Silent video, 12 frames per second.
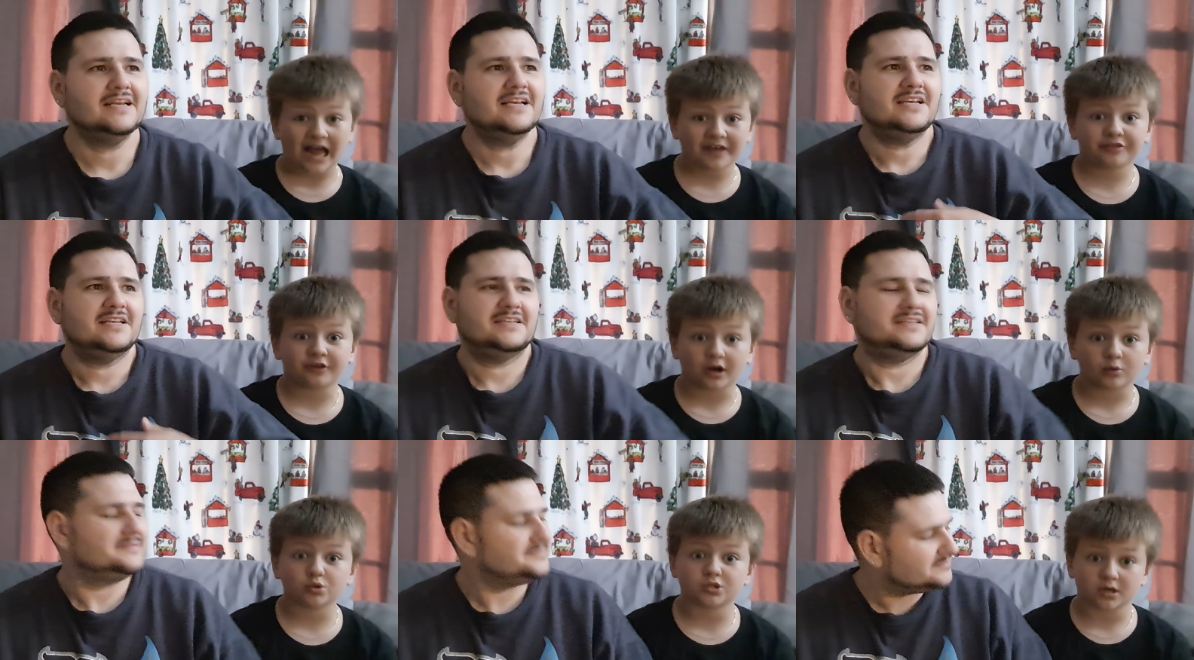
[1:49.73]
Speaker 1: I thought
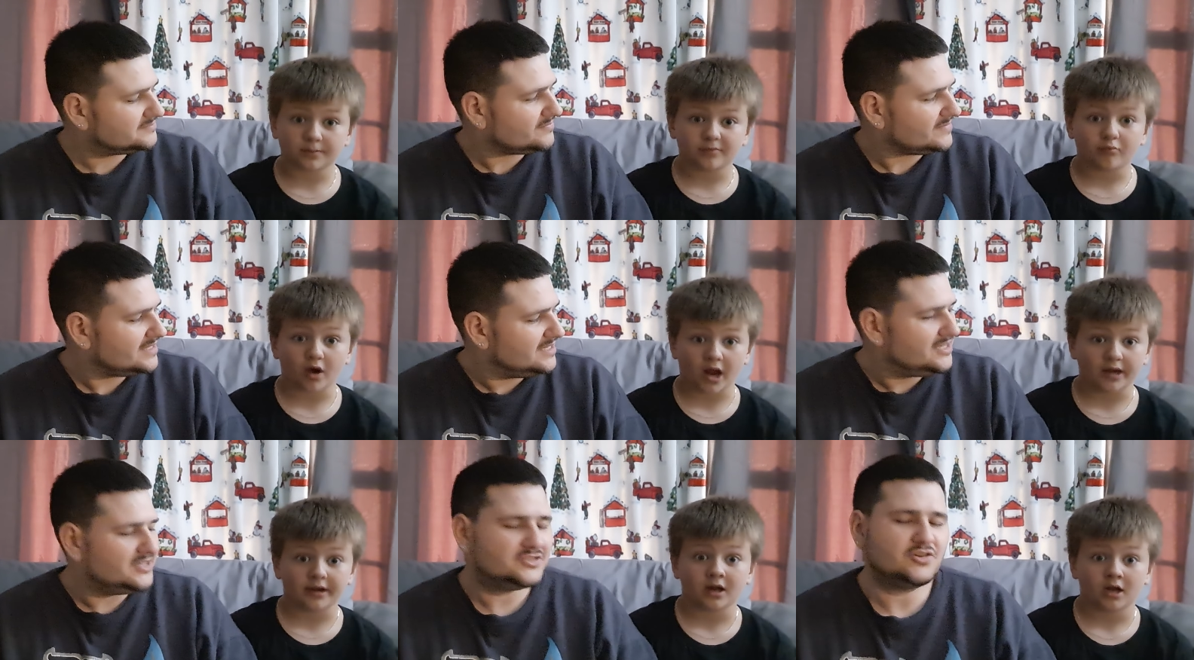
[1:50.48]
it was going to be Brad.
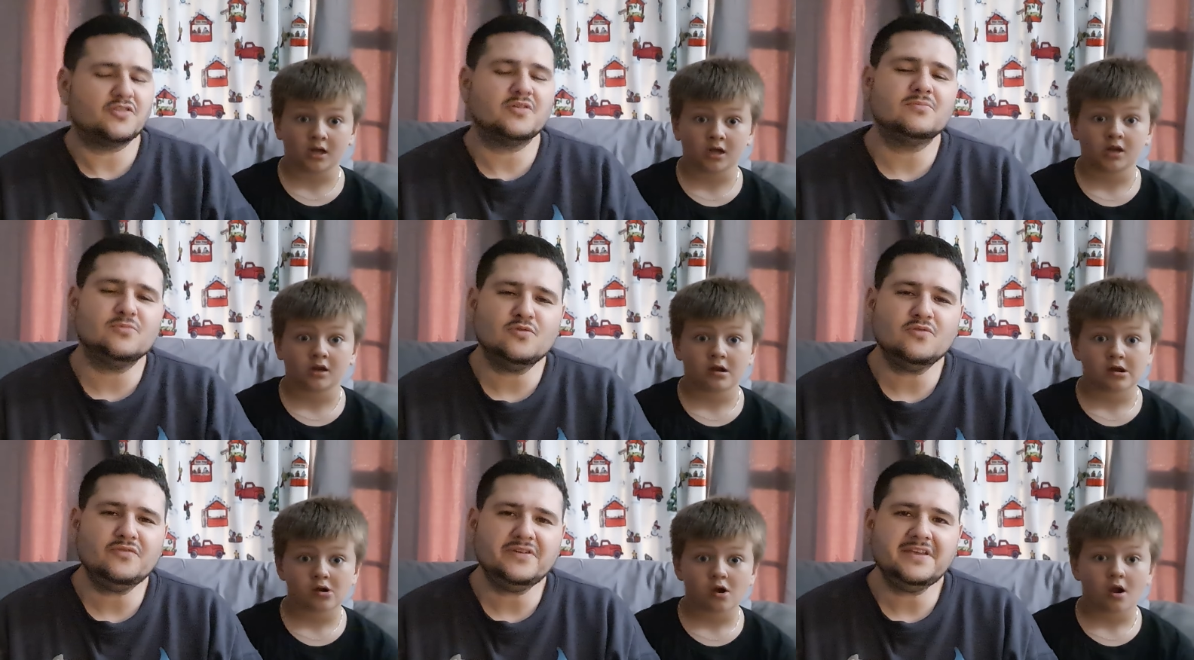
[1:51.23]
Speaker 2: So the
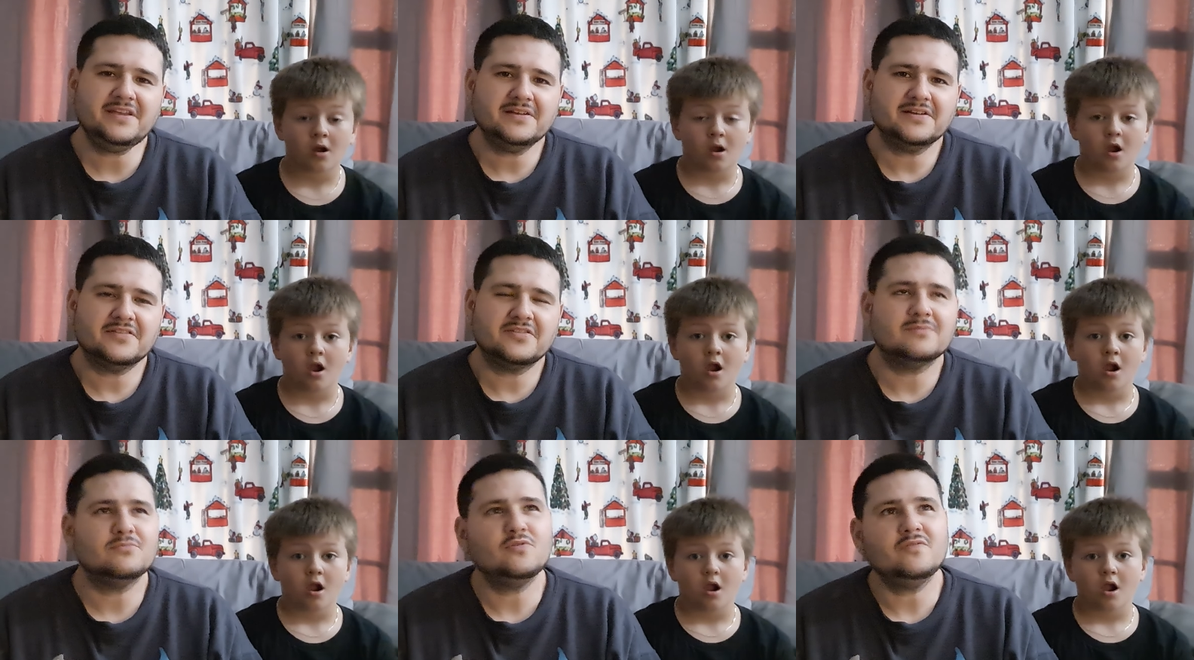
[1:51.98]
movie,
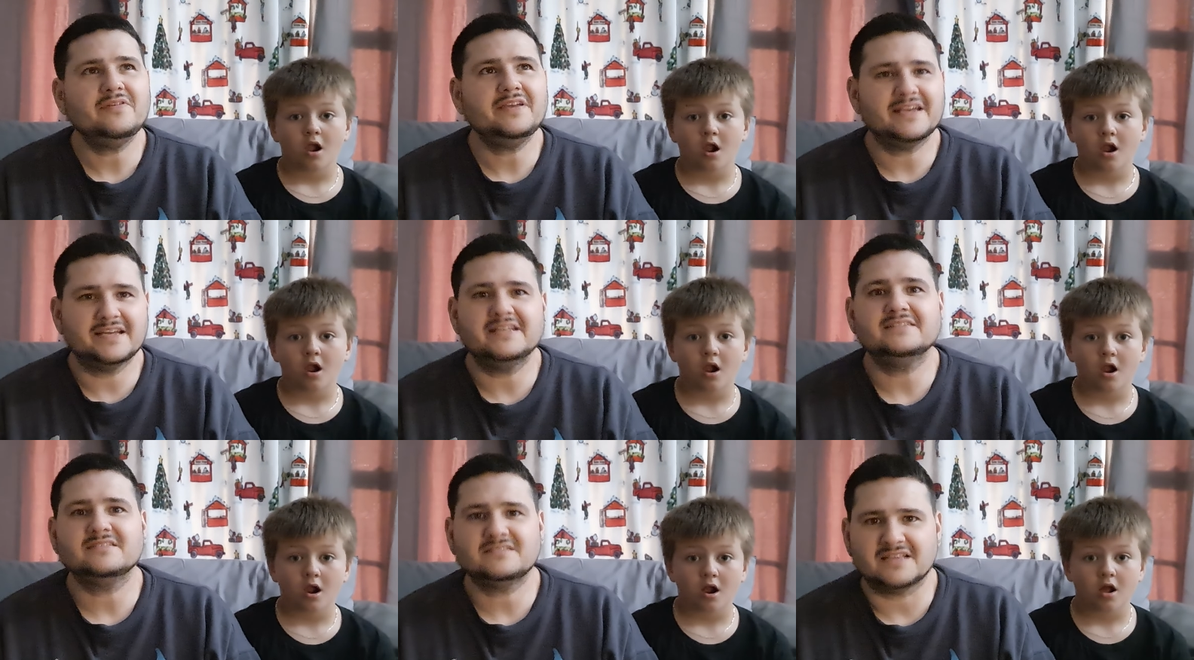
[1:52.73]
the movie, it
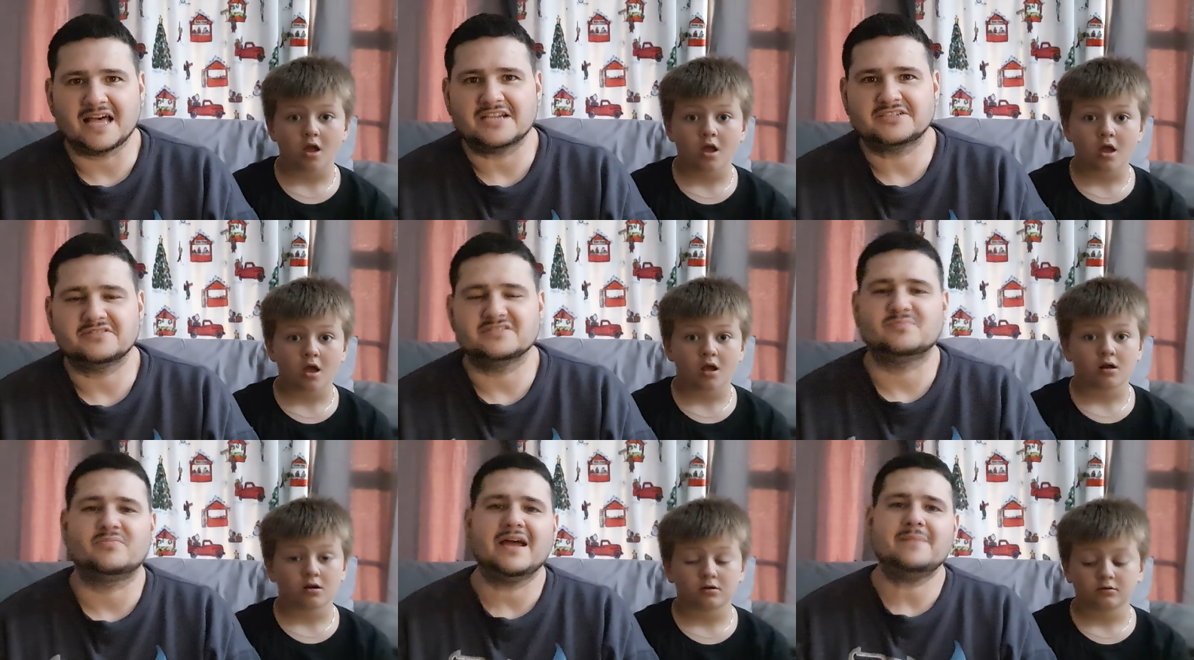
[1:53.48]
is a slasher. It's
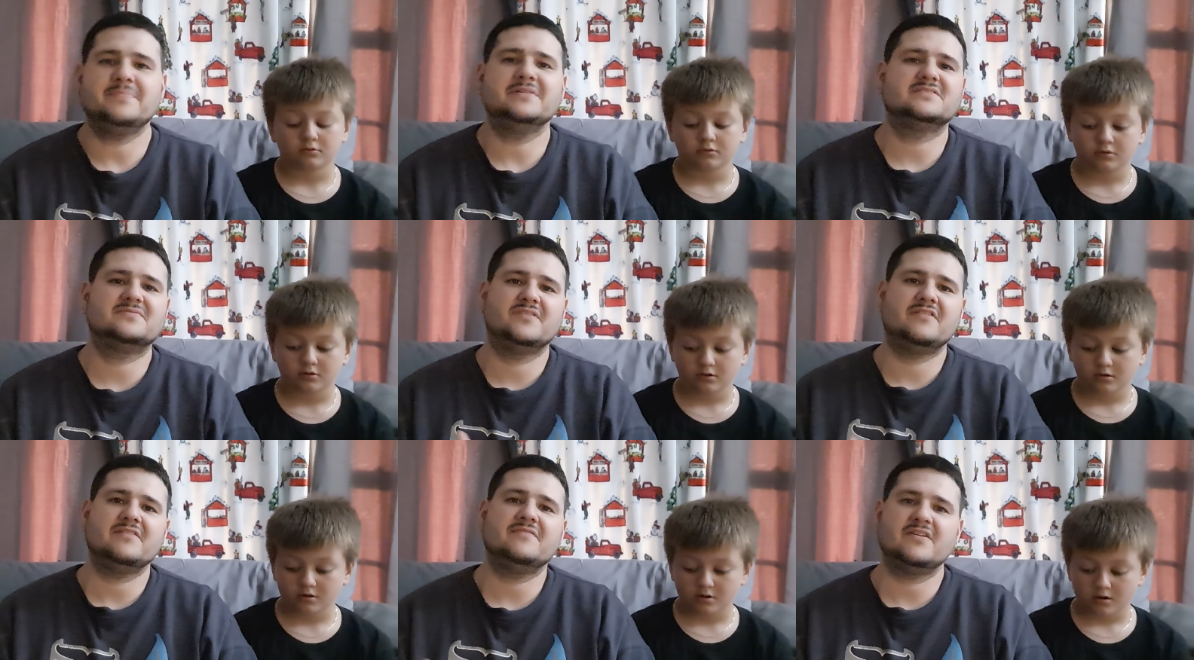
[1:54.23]
Brad Pitt's
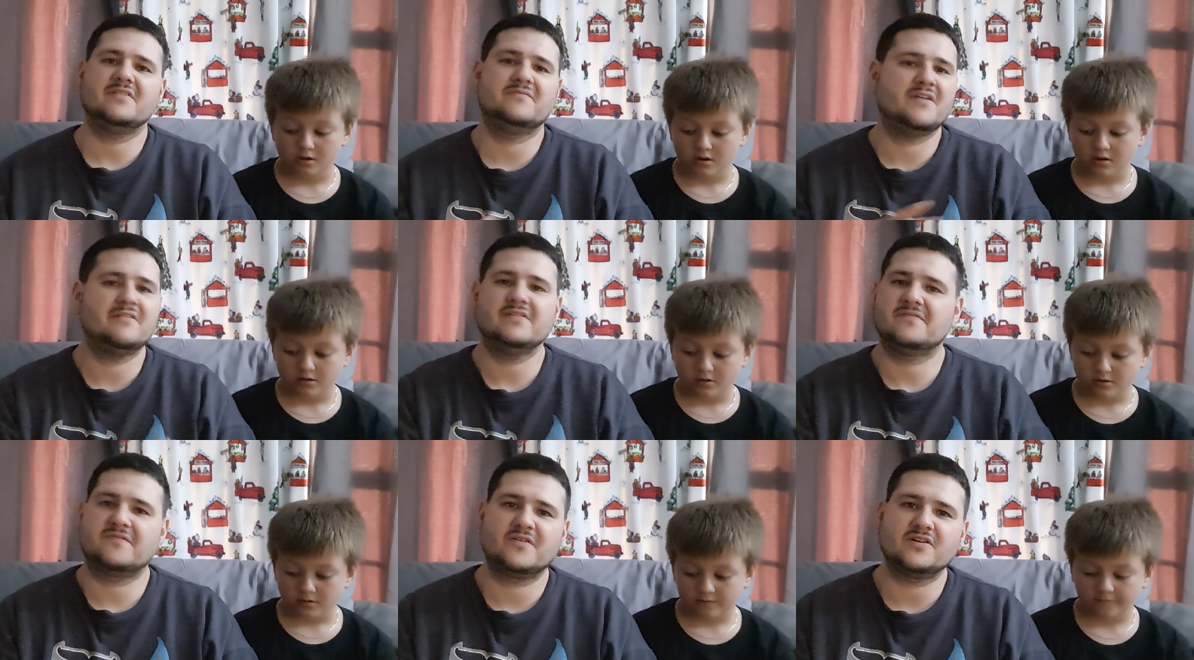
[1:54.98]
very, very, very
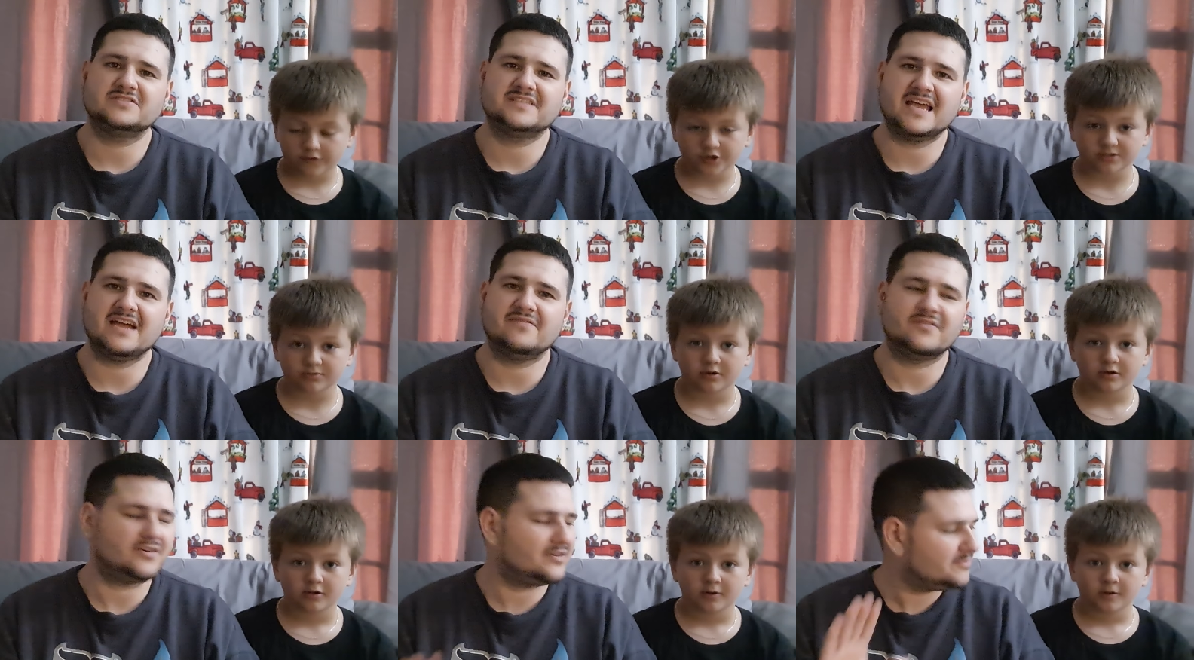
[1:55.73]
first
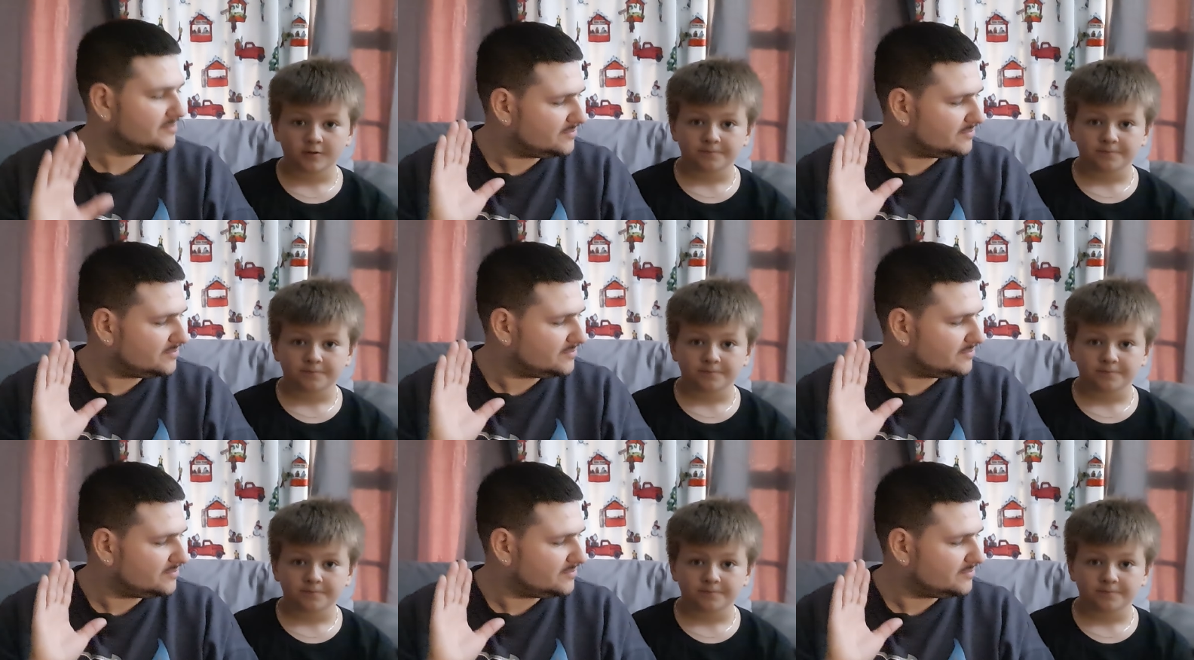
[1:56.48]
ever